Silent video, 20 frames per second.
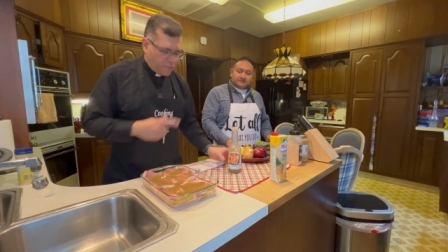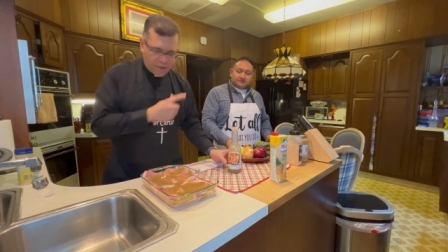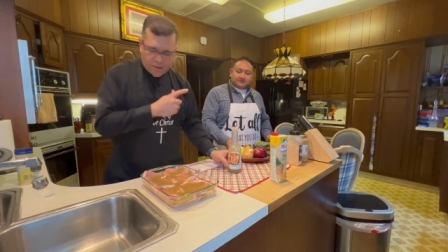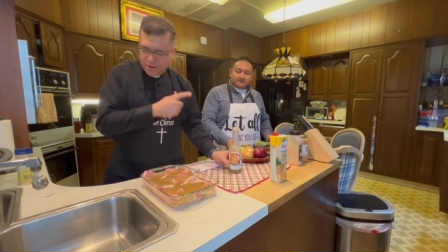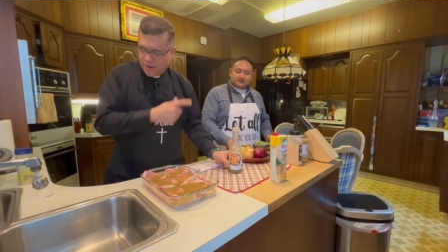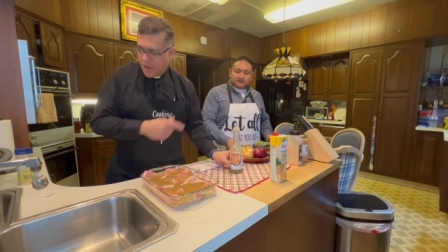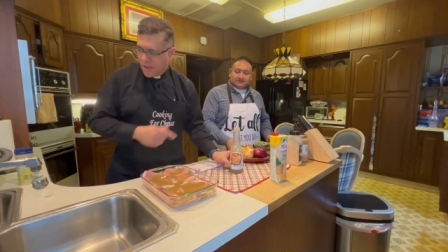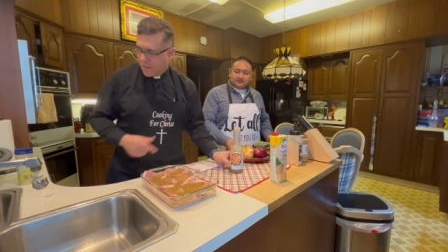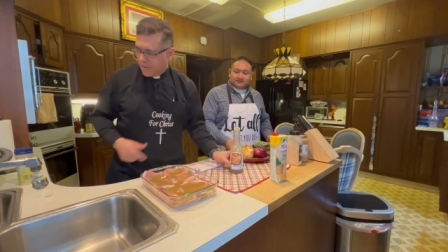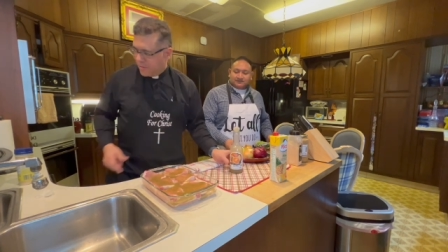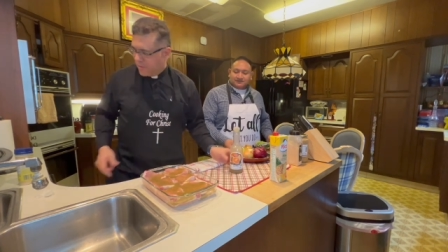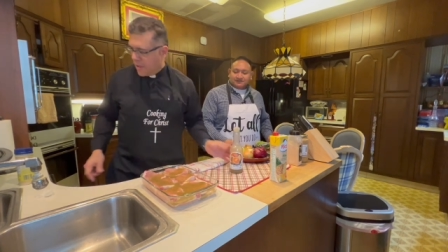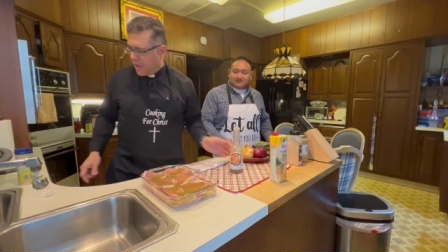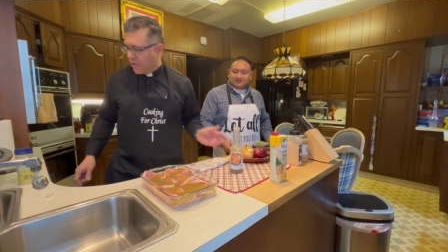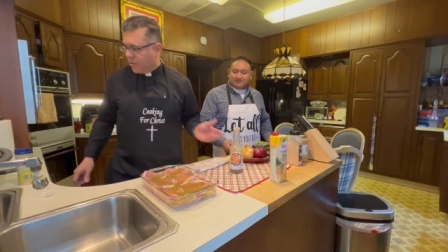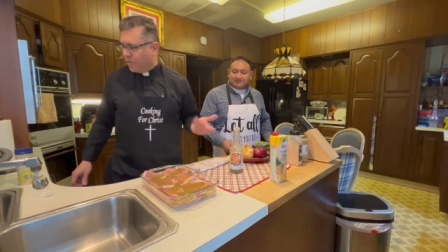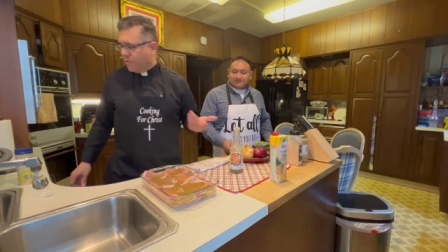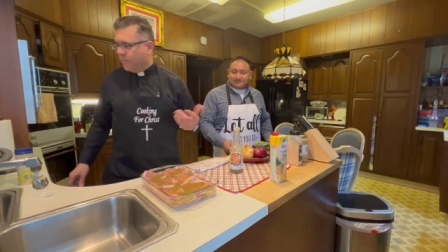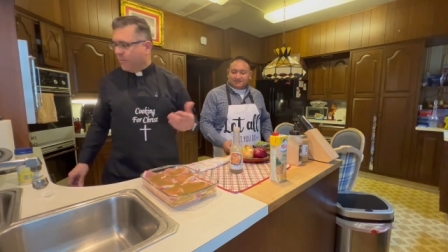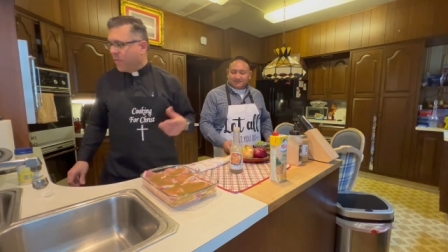Exactly,
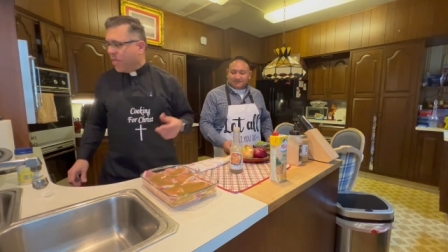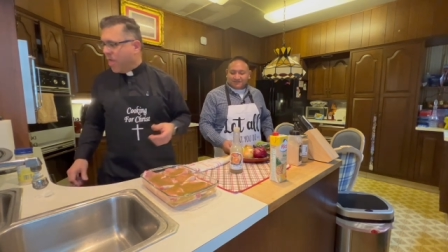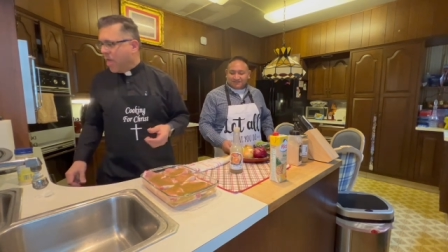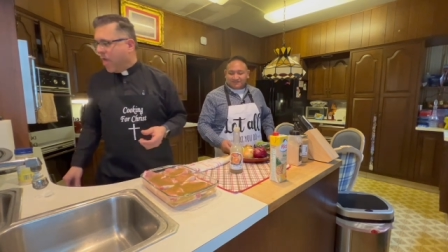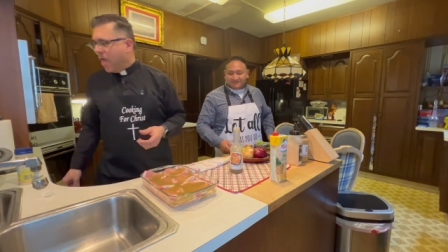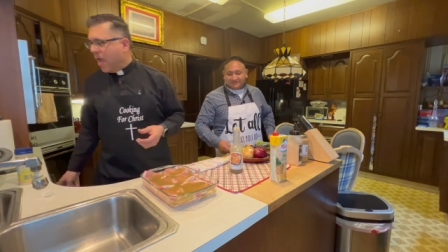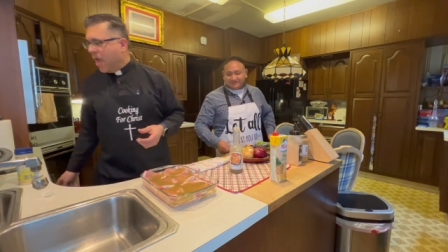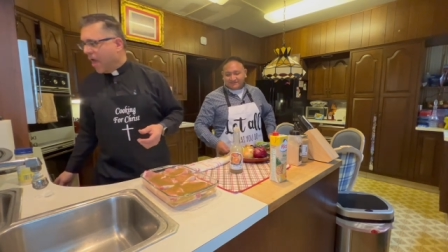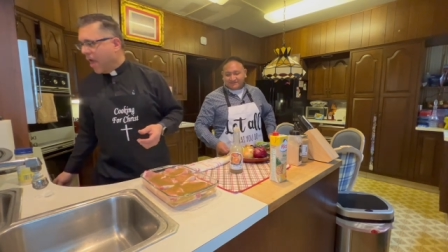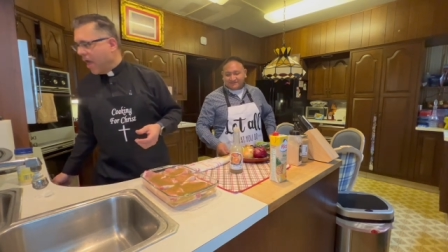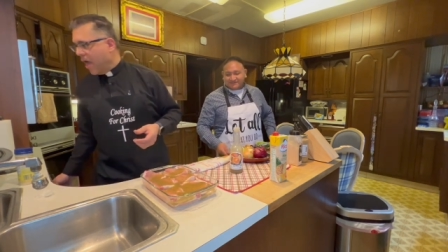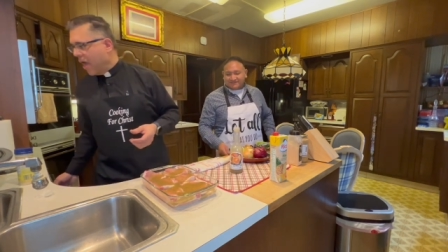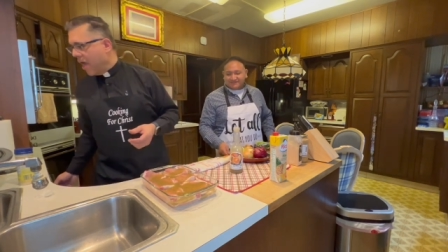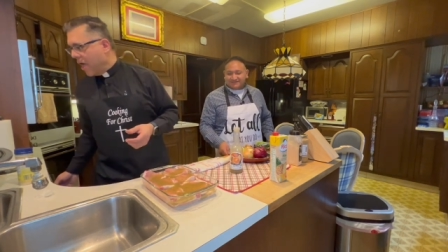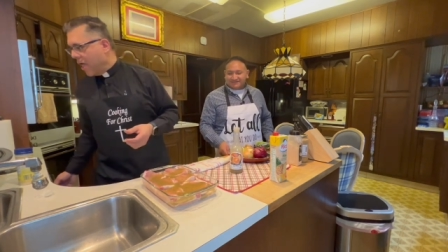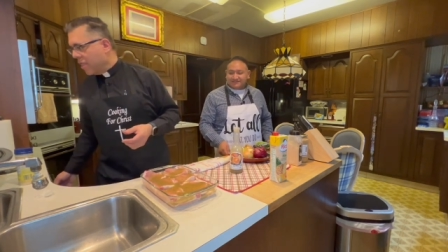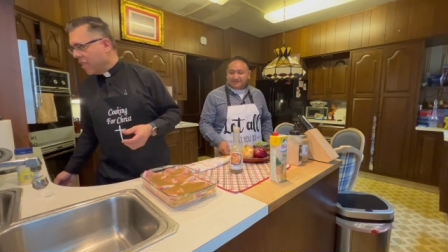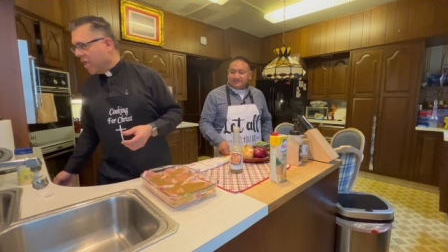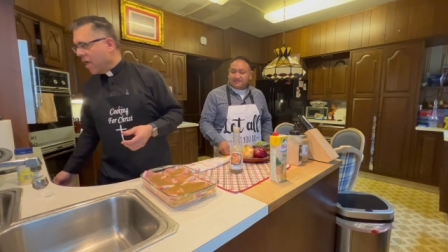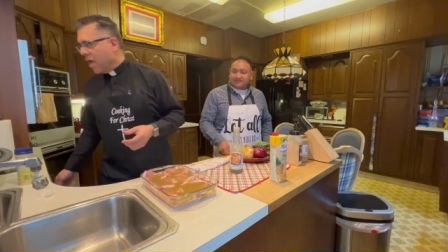thank you.
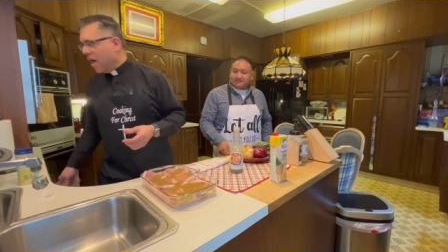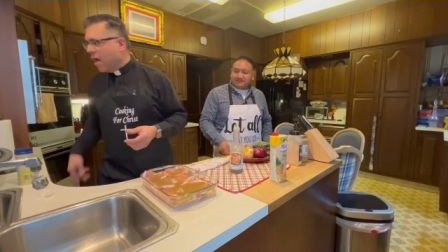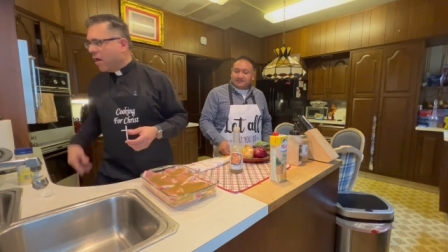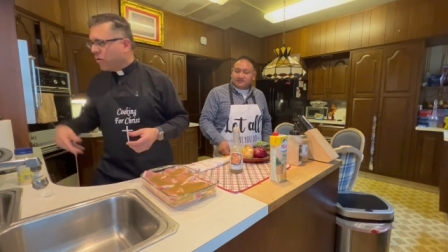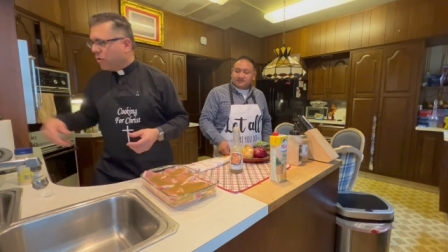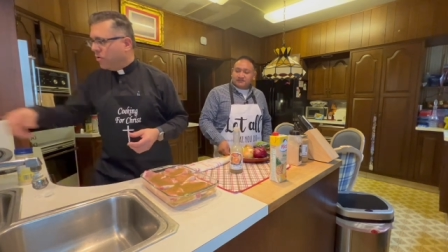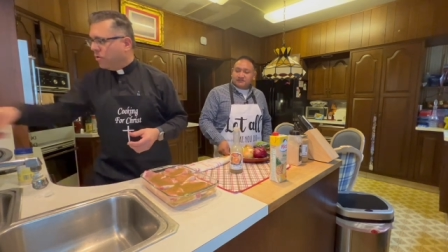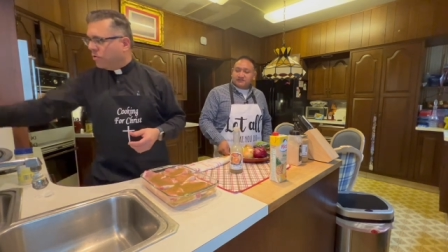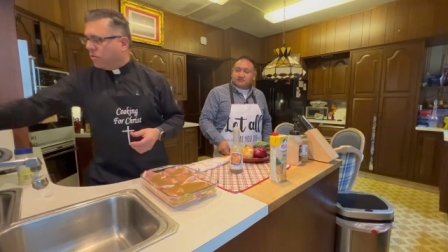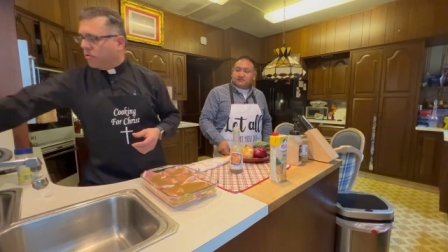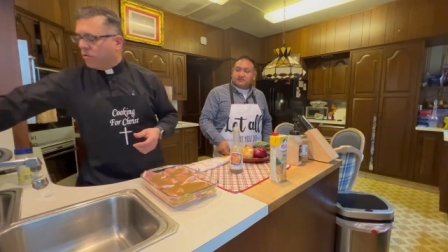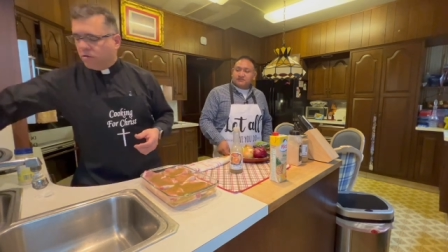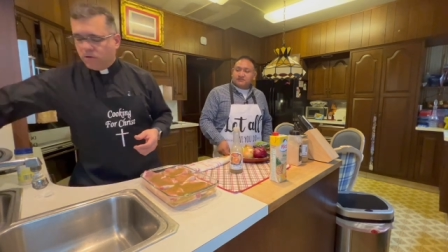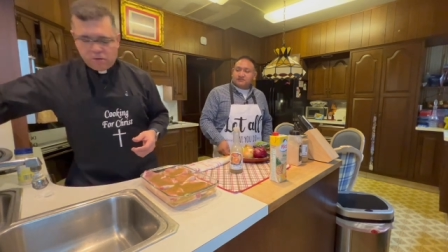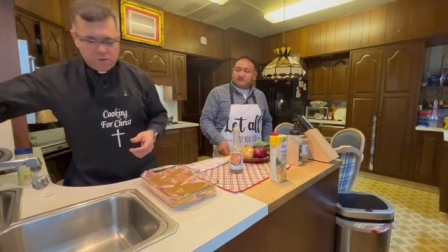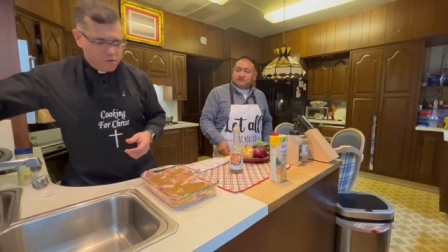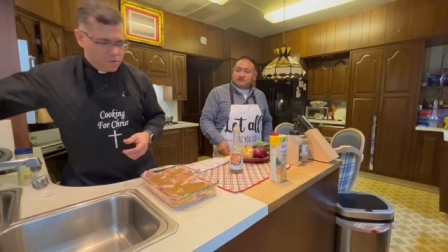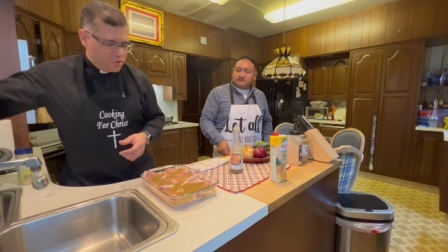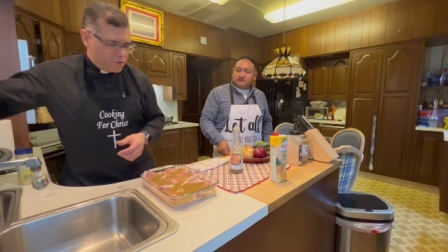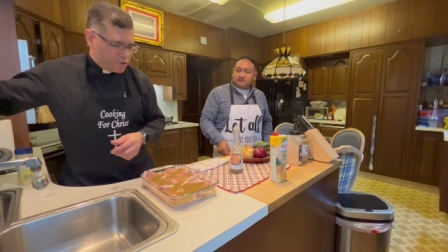And I'm going
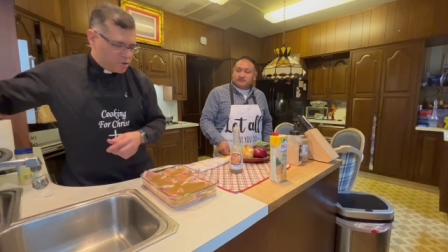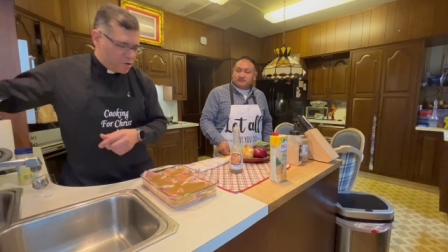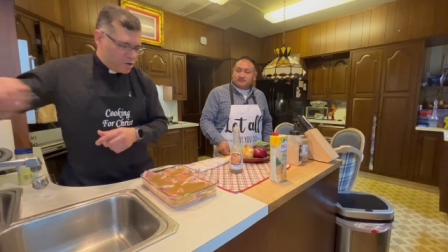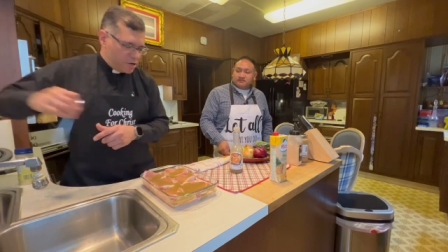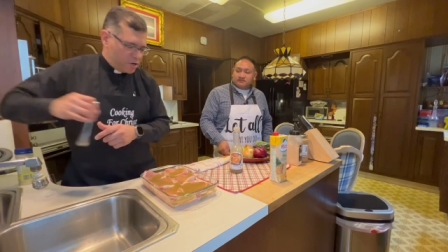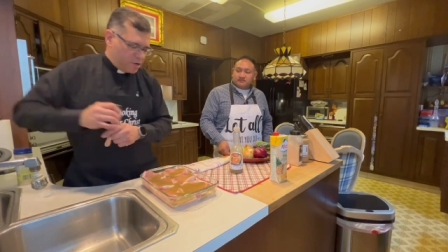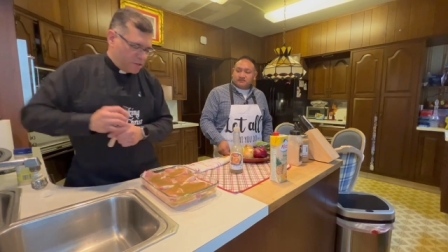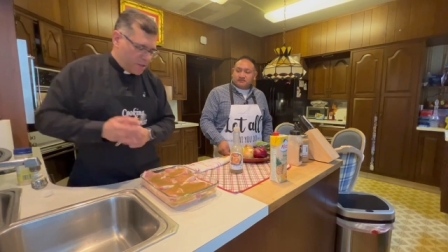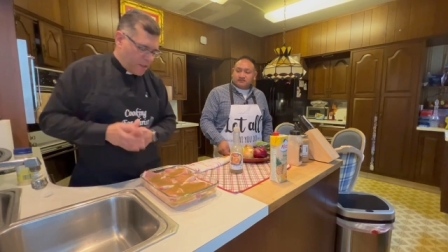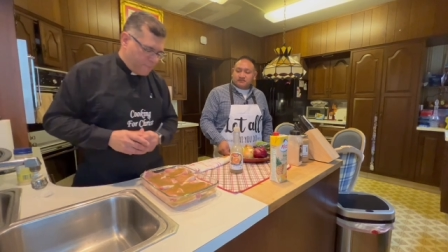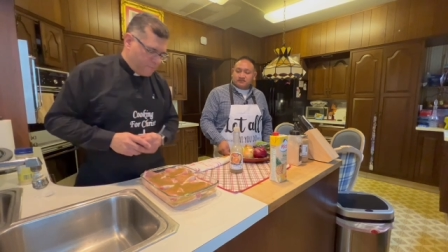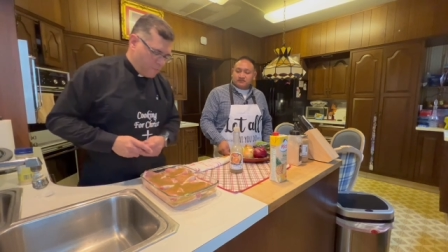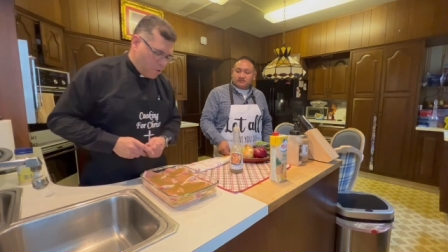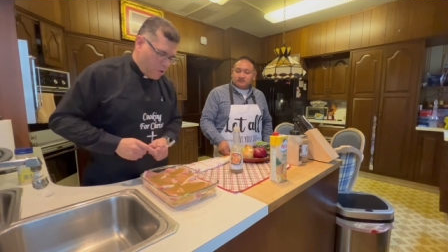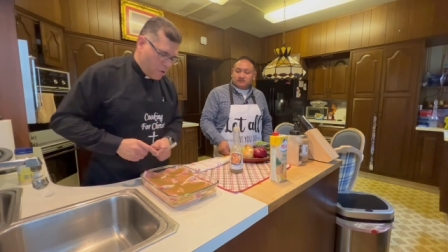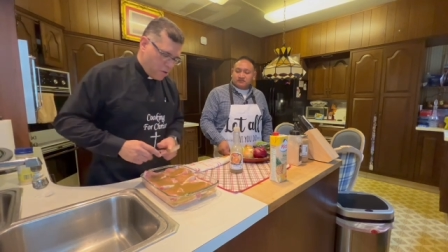to turn them